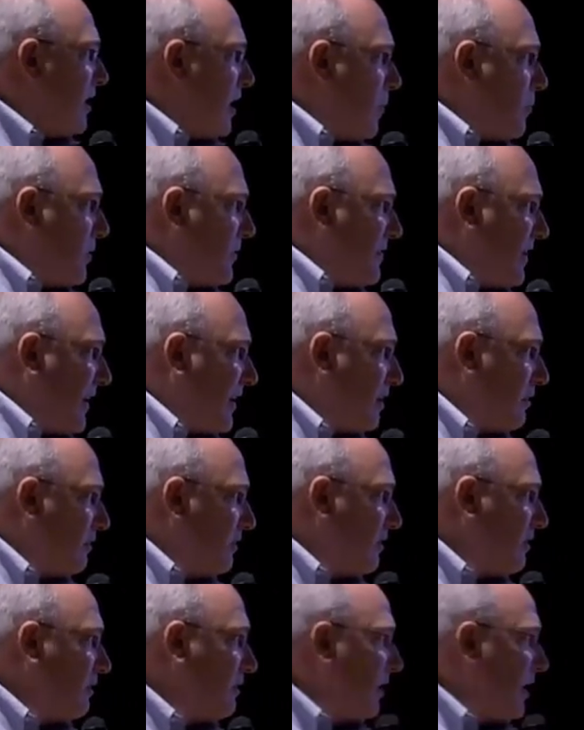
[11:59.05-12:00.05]
a
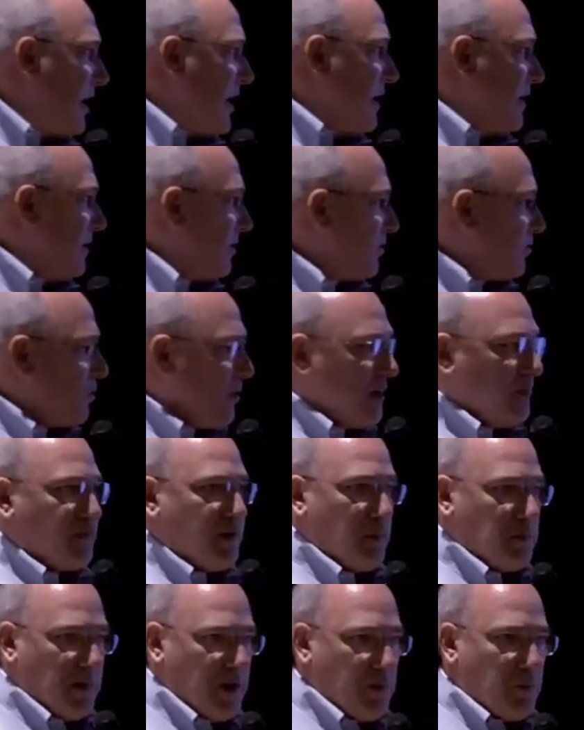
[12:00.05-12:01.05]
particular industry
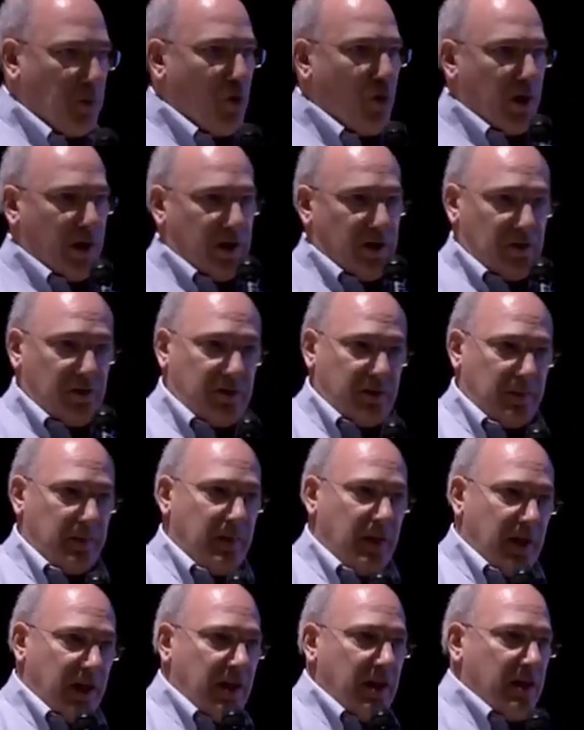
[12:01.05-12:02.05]
from their borders.
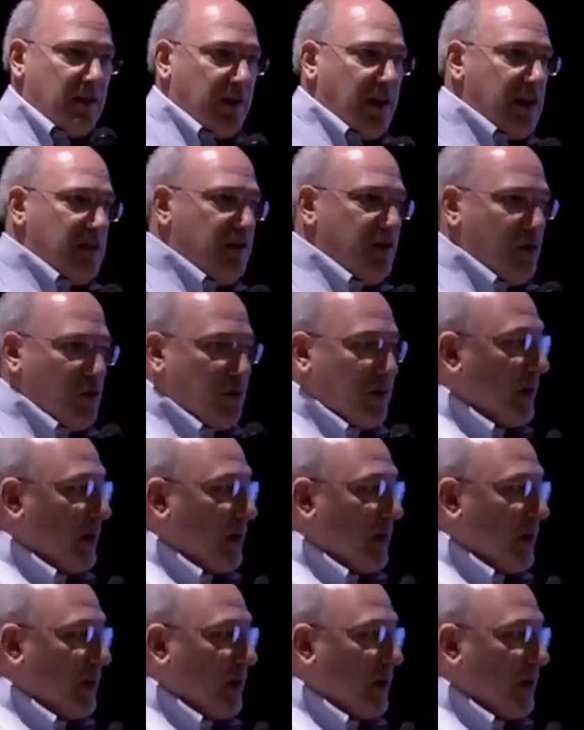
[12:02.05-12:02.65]
They do.